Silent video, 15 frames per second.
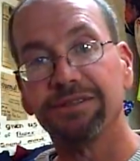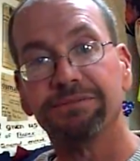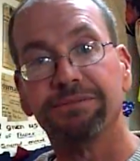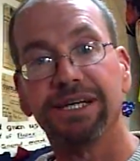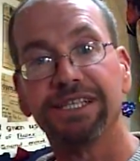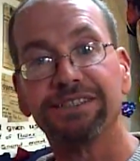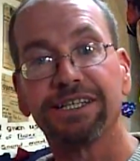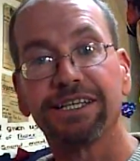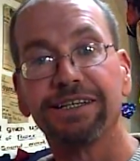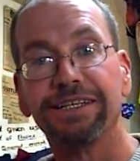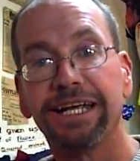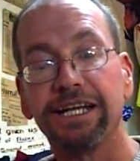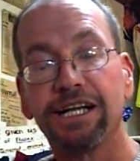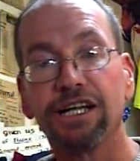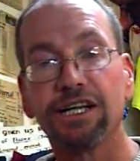That
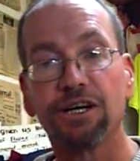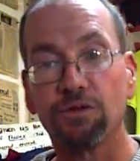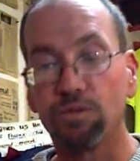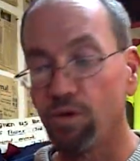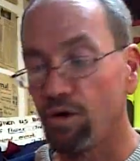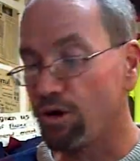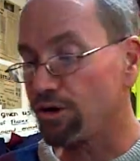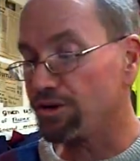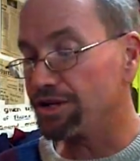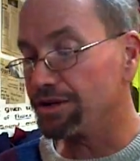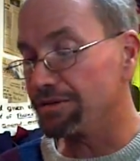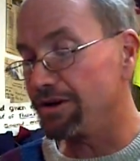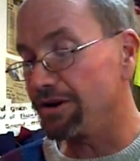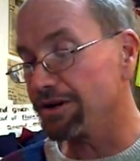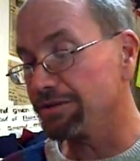basically they declared war on
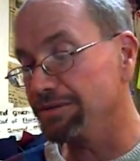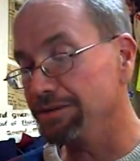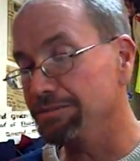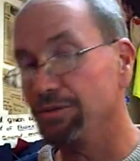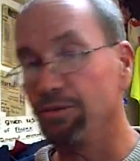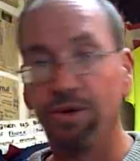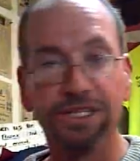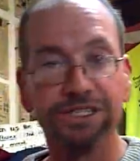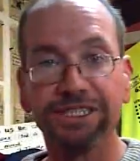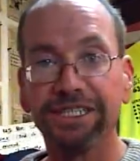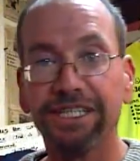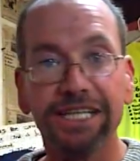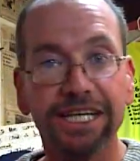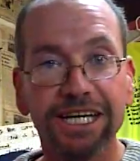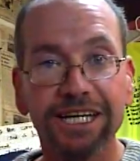the American people once
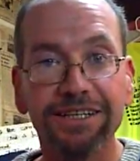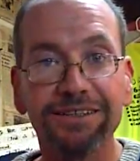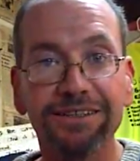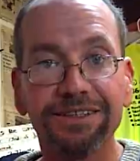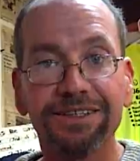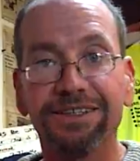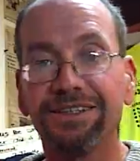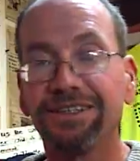again.